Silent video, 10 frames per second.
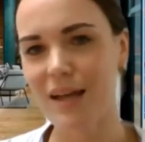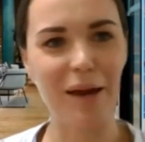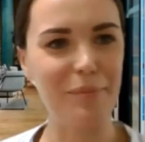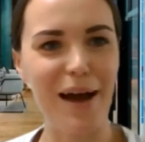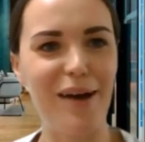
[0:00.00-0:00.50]

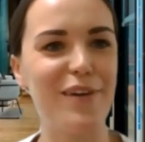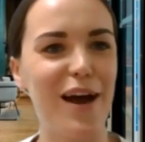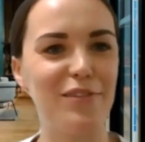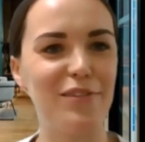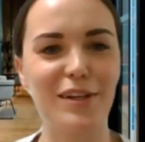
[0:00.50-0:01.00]
yeah,
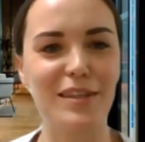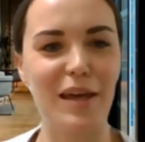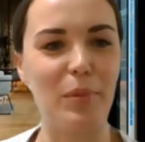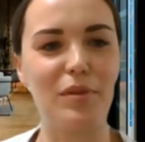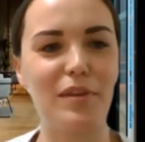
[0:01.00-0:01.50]
have a look at
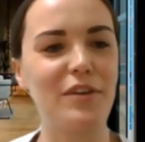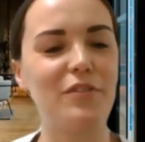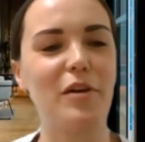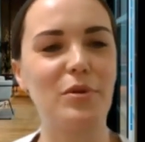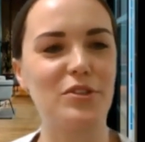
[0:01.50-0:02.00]
that. But thank you
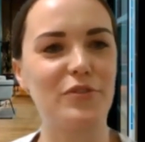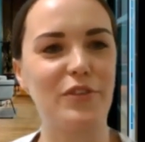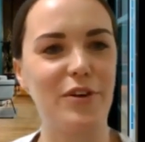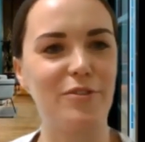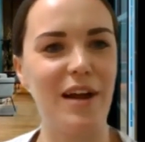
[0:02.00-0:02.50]
very much
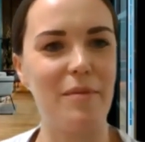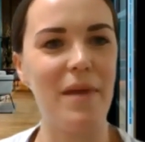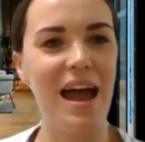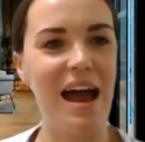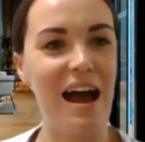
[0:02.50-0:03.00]
for
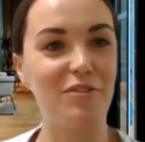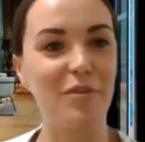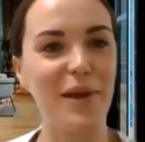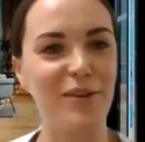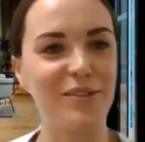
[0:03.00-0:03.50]

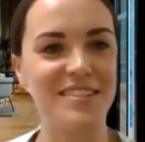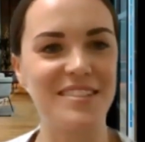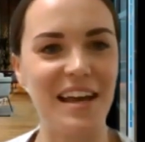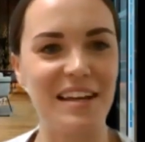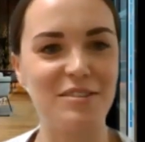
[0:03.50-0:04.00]
having me on
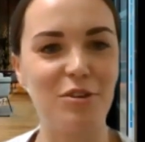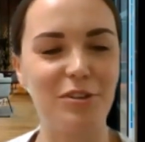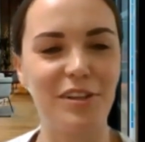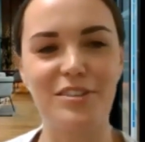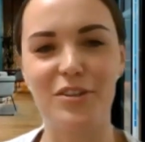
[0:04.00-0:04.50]
today's
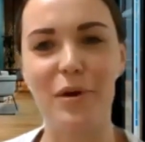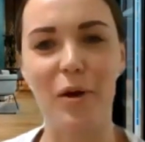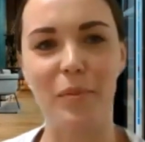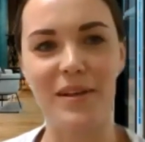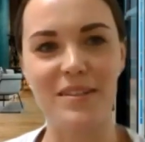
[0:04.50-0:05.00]
call. I do
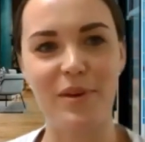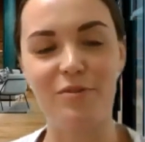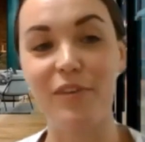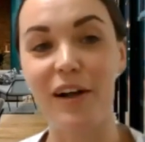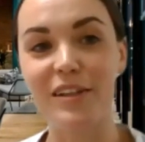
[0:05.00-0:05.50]
hope it's
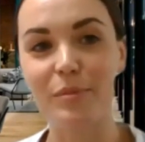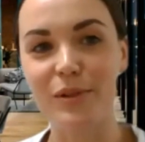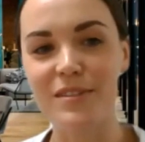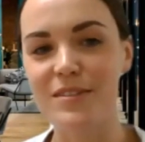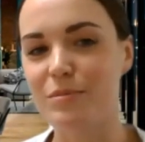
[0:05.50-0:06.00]
been
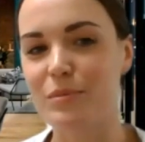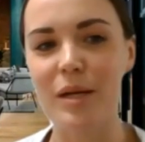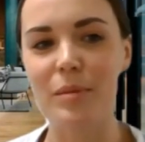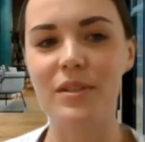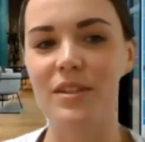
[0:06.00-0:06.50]
valuable to some
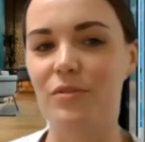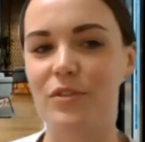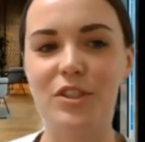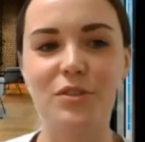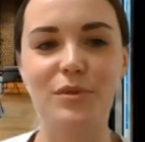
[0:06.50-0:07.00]
people. And
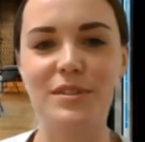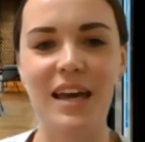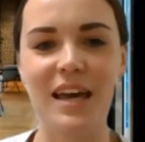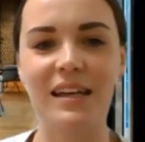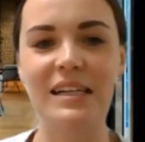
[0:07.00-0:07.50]
if you do want to
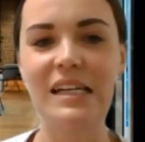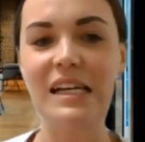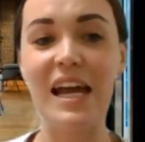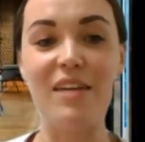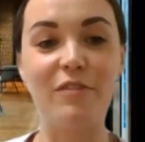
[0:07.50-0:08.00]
get
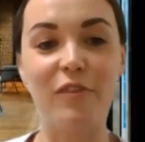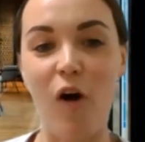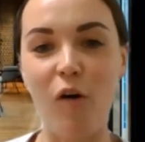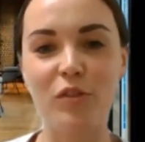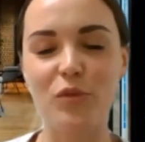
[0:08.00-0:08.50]

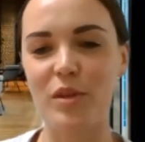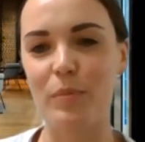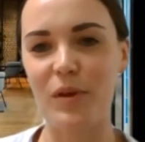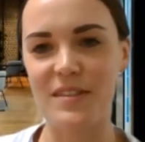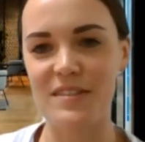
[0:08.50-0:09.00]
involved
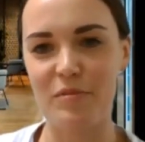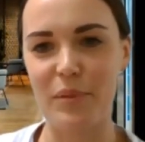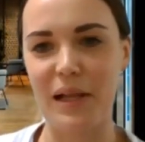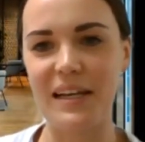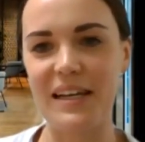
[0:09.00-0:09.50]
with Positive
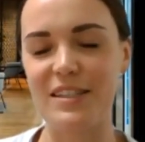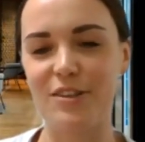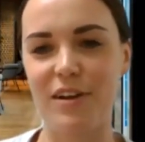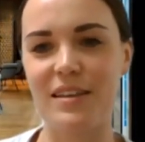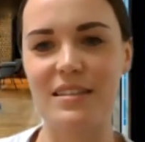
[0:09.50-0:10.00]
Planet and the
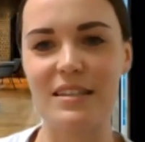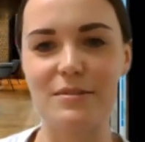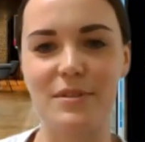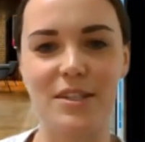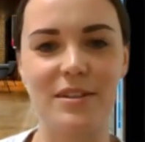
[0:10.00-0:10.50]
great
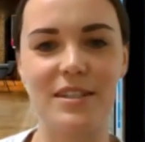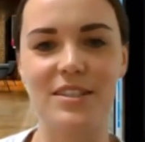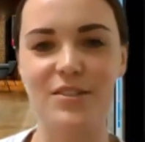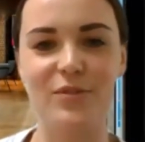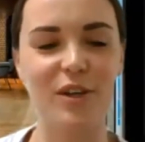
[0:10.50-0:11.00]
things we're doing,
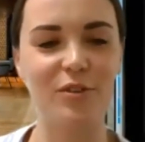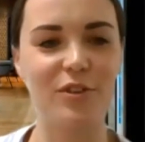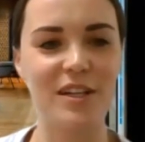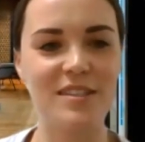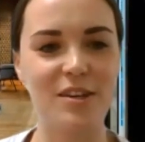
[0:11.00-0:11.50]
just feel
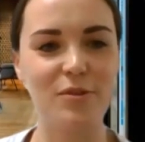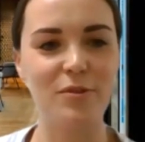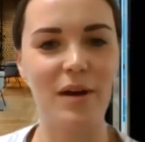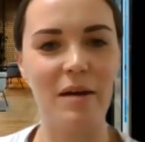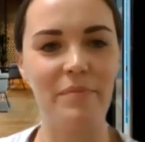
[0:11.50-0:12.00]
free
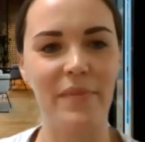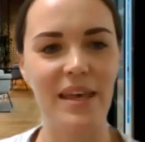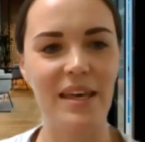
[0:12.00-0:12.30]
to